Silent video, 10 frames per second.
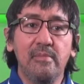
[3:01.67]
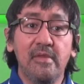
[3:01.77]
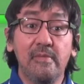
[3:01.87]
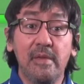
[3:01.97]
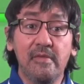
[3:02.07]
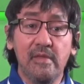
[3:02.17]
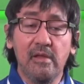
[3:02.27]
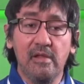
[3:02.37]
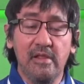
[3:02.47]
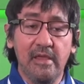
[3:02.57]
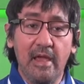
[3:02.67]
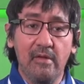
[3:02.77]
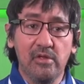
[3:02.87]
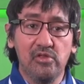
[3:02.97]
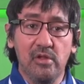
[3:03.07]
mystical in
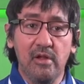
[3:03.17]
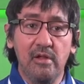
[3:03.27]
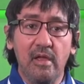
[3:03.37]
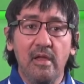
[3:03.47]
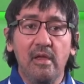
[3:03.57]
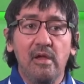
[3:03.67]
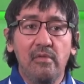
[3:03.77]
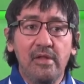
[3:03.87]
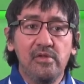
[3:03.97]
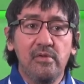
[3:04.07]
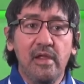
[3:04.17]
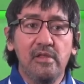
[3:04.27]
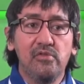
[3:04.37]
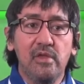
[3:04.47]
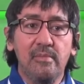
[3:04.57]
character, rendering
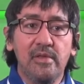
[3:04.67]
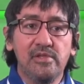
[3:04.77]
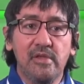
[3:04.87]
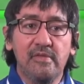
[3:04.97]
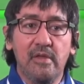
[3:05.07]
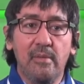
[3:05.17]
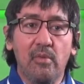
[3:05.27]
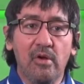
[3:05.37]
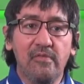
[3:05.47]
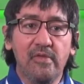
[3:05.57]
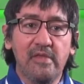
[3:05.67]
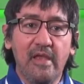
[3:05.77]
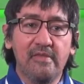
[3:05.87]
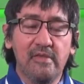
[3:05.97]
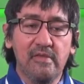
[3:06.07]
into images the amorphous
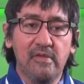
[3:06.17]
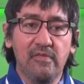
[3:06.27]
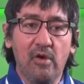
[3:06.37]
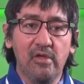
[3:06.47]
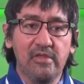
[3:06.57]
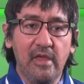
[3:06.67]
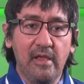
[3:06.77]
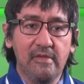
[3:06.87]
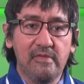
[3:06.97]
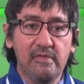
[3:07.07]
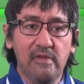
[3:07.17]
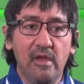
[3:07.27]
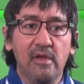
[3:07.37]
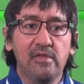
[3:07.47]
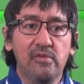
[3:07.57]
essence of all things,
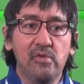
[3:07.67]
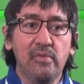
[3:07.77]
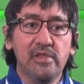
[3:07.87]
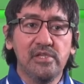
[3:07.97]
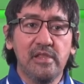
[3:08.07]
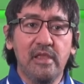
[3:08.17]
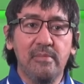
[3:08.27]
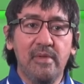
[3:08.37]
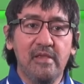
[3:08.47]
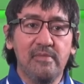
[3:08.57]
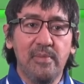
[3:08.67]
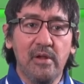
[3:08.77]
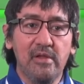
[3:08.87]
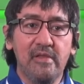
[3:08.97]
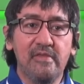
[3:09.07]
through which it can be
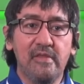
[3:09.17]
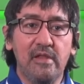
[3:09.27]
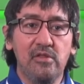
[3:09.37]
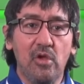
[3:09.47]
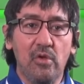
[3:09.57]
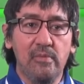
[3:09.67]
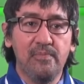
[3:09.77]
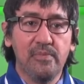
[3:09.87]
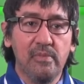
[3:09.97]
experienced and known.